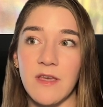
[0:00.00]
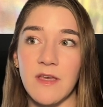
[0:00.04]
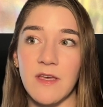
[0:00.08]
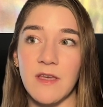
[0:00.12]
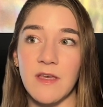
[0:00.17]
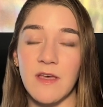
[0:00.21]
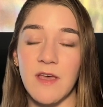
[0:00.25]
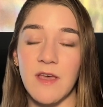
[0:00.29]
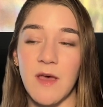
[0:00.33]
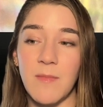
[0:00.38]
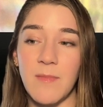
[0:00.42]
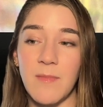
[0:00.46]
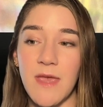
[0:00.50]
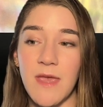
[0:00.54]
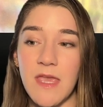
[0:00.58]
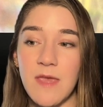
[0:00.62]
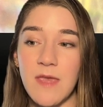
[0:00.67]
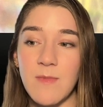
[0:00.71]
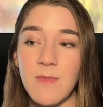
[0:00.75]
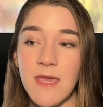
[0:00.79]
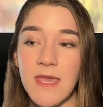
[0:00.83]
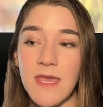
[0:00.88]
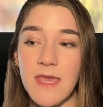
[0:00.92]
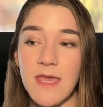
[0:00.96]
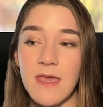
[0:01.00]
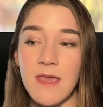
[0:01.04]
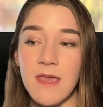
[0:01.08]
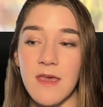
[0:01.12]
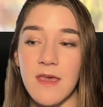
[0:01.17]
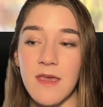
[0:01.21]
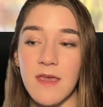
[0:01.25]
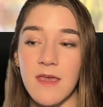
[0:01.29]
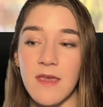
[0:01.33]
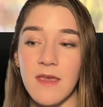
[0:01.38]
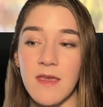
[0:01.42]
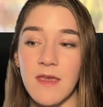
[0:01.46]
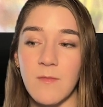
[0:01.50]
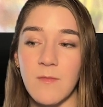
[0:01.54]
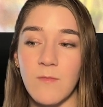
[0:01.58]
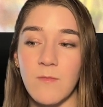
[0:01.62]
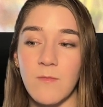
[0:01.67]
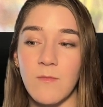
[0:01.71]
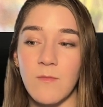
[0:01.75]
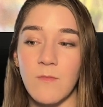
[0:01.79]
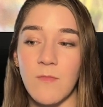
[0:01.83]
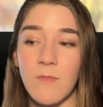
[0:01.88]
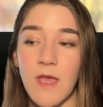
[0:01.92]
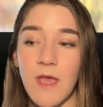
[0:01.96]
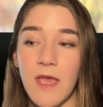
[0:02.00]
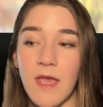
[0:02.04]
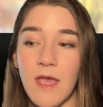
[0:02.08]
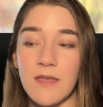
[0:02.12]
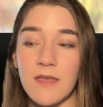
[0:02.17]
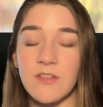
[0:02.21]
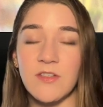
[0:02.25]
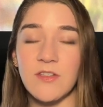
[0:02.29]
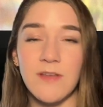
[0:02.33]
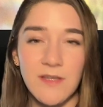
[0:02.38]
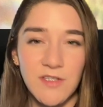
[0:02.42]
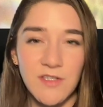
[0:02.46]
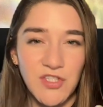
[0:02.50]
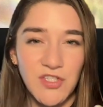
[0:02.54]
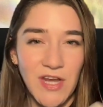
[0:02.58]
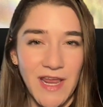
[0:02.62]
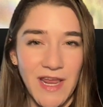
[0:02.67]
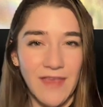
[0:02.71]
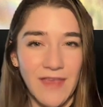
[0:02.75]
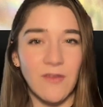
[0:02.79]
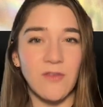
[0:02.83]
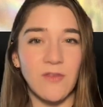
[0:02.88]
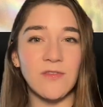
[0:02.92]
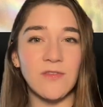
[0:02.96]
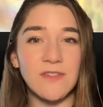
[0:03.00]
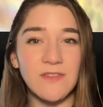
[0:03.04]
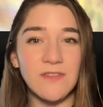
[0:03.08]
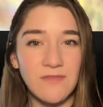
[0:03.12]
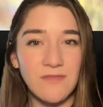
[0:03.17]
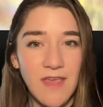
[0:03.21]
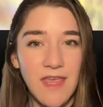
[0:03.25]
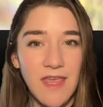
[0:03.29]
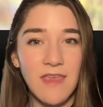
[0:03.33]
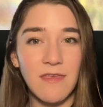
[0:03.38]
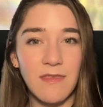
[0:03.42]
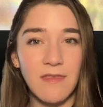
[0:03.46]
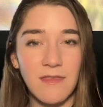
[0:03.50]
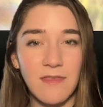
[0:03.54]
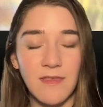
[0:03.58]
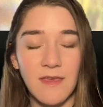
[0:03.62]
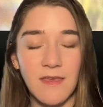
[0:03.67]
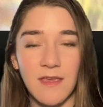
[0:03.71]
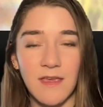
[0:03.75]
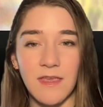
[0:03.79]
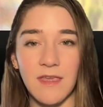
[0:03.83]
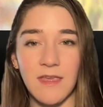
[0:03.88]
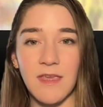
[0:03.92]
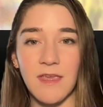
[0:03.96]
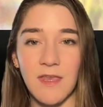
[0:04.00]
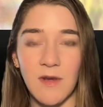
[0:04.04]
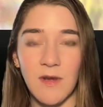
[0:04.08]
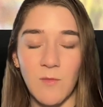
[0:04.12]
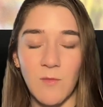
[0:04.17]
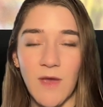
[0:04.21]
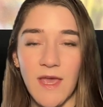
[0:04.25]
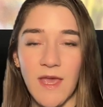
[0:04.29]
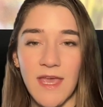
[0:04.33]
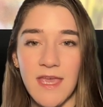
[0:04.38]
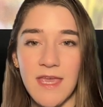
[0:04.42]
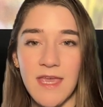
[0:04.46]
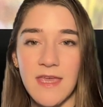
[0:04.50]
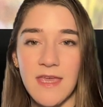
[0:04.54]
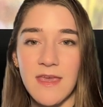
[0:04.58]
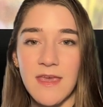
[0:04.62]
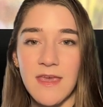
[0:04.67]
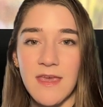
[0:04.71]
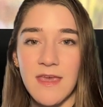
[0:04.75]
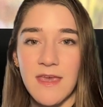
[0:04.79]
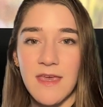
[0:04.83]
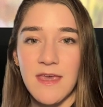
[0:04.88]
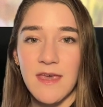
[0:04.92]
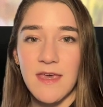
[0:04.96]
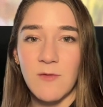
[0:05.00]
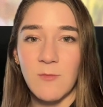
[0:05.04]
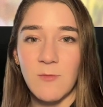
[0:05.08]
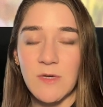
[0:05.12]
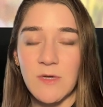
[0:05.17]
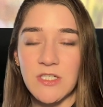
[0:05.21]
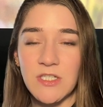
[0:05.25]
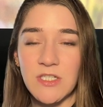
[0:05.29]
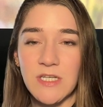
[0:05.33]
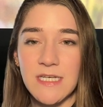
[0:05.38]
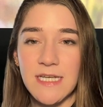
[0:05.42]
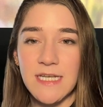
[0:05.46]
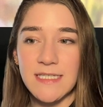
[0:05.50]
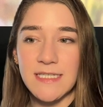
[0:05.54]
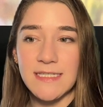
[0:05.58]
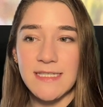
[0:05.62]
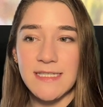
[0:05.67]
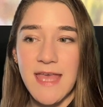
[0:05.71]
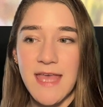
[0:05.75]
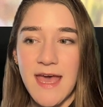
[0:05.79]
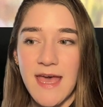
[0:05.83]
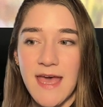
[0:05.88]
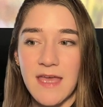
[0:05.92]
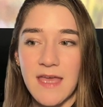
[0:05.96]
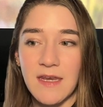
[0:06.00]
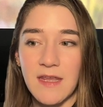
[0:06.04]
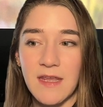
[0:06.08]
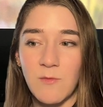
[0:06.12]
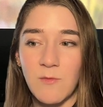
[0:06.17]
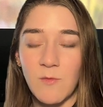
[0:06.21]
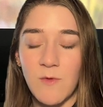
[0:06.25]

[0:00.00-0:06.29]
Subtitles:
a baby and channels Faith in a way when she does that,